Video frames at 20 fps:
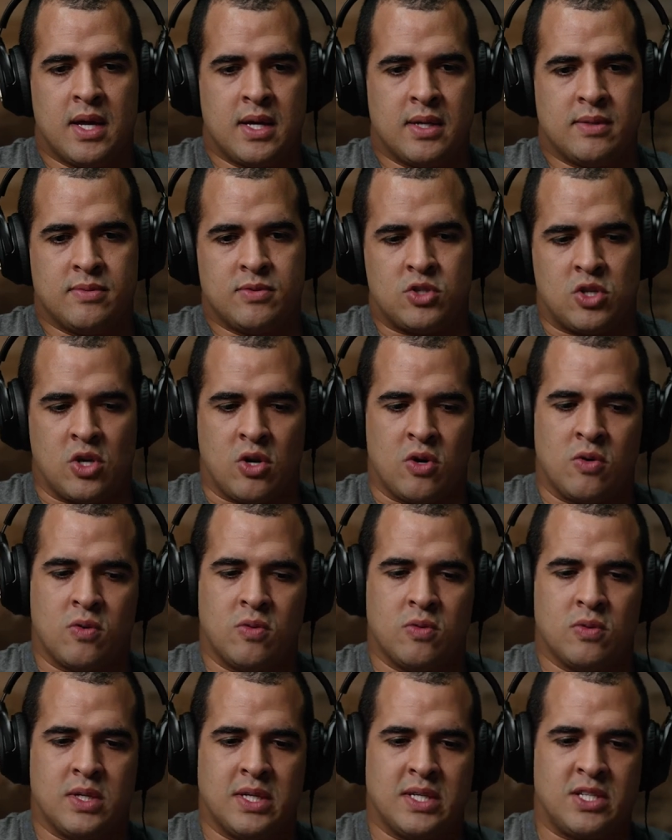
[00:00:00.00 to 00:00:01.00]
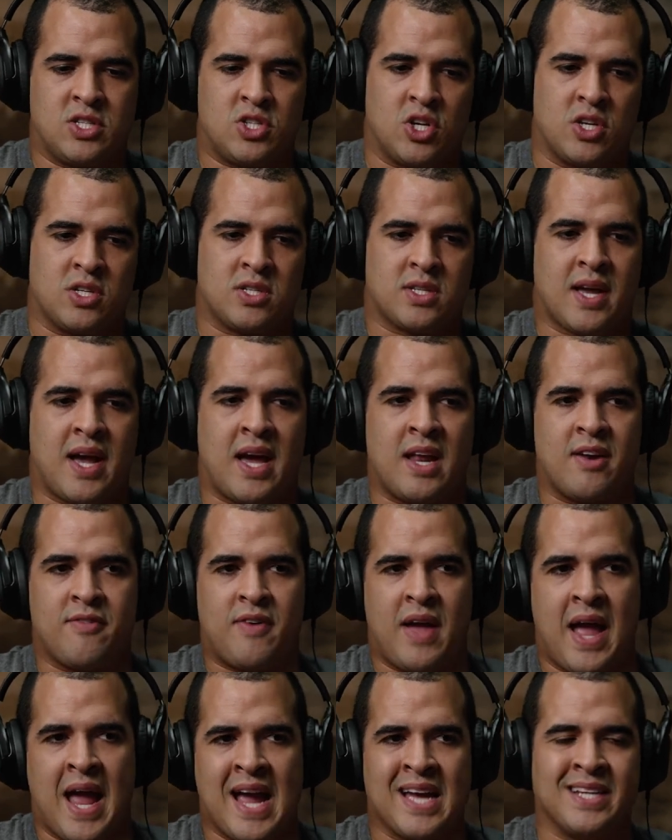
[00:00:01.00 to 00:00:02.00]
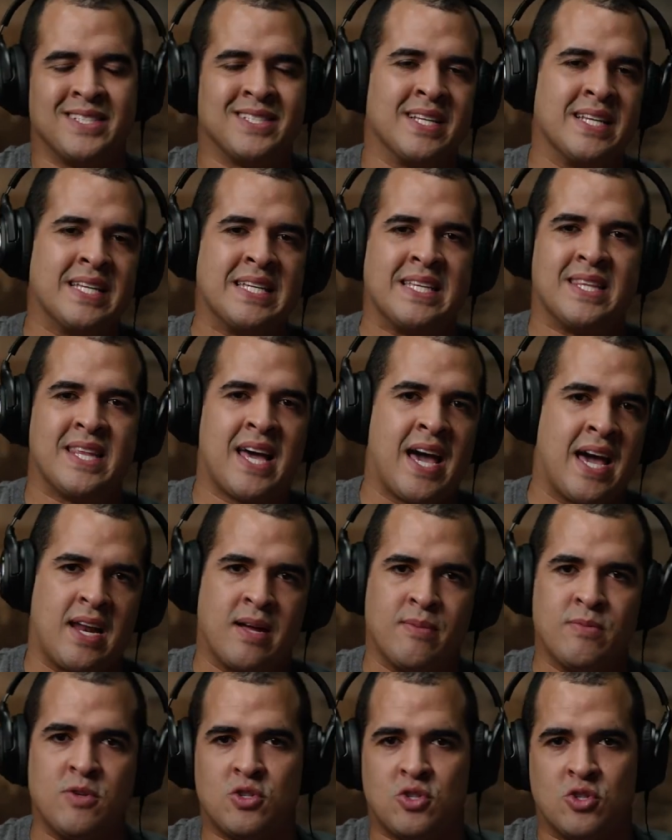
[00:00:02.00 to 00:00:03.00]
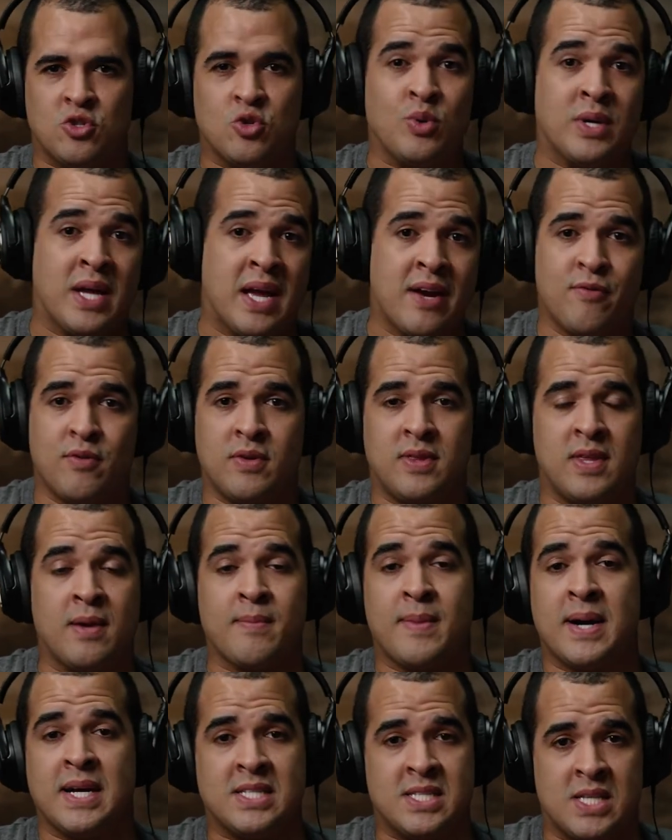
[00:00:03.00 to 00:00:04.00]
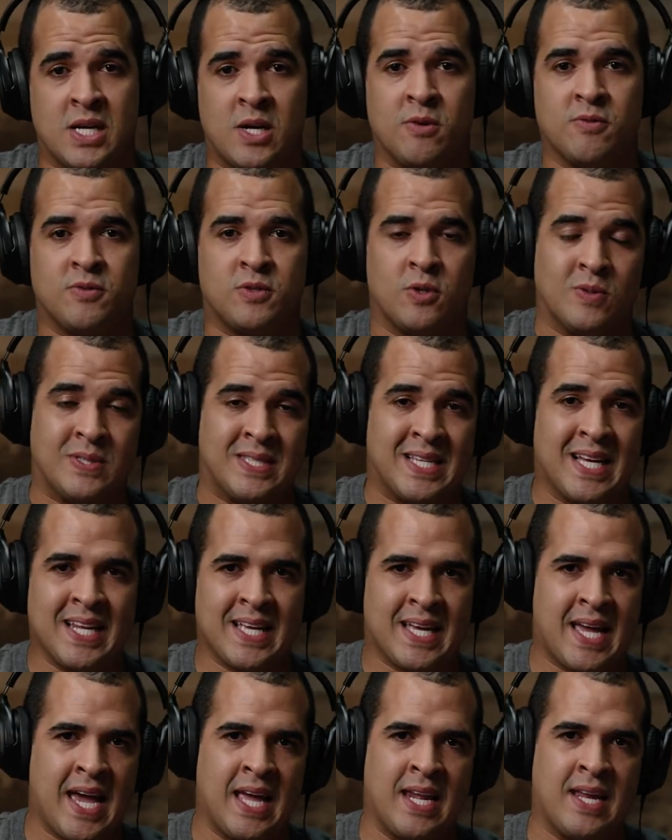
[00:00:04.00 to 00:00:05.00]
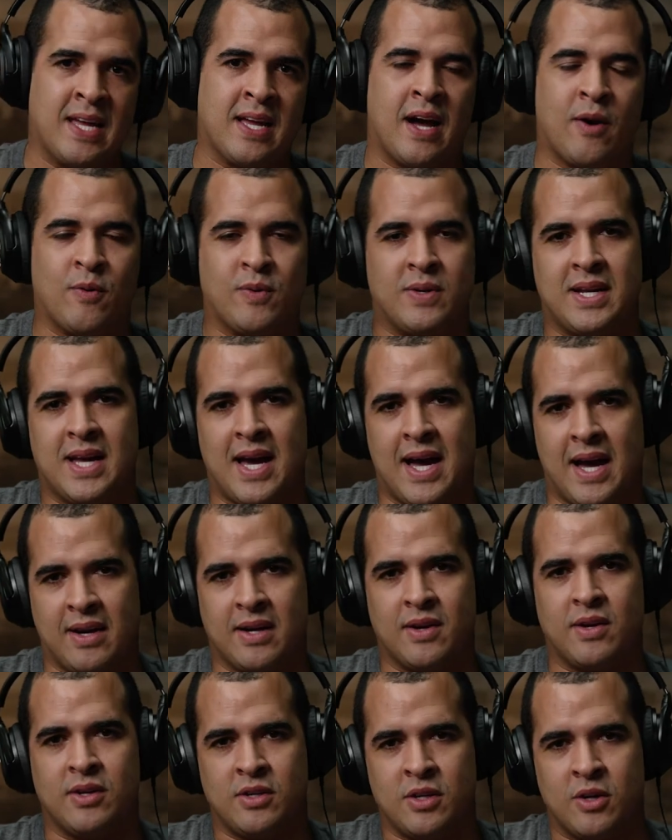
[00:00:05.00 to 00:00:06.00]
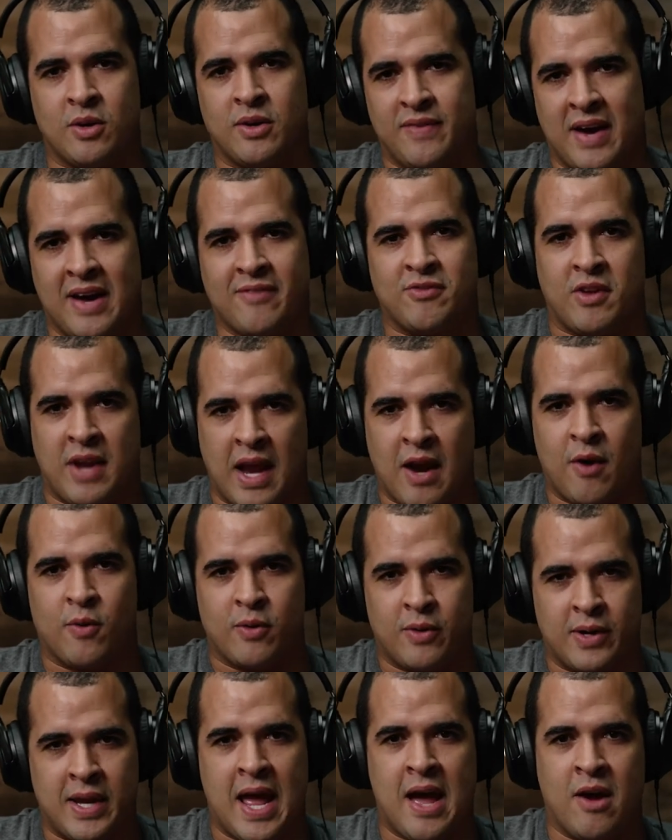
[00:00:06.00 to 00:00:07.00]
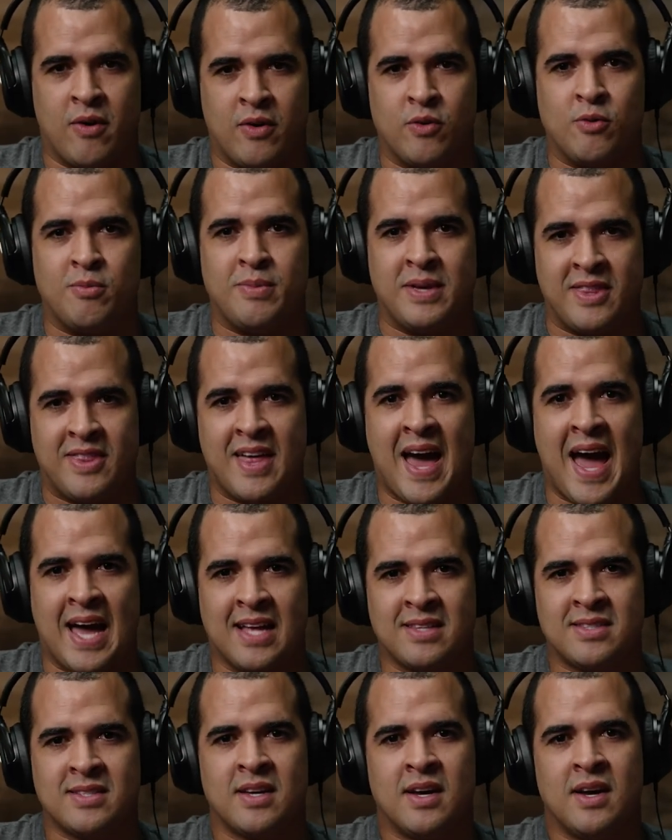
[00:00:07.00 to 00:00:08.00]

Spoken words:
So it's just kind of handling that. I'm used to doing everything myself. So delegating, if I have to narrow it down, it would be that.